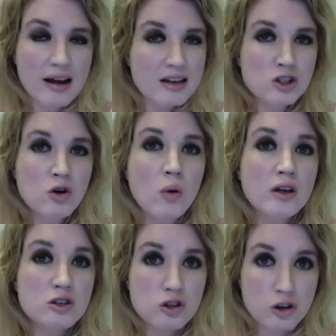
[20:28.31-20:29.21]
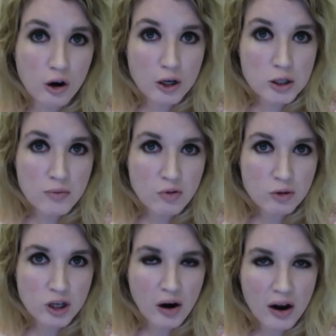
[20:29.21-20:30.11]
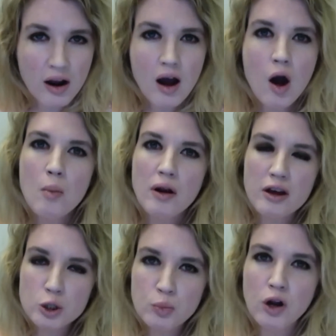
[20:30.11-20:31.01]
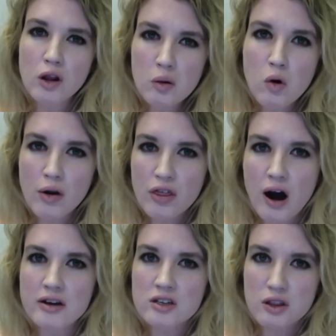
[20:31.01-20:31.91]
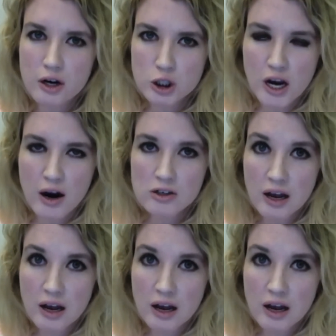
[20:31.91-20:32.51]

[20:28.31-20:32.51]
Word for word: I guess you don't want to discourage them from sharing, but they should put a little more thought into their shares.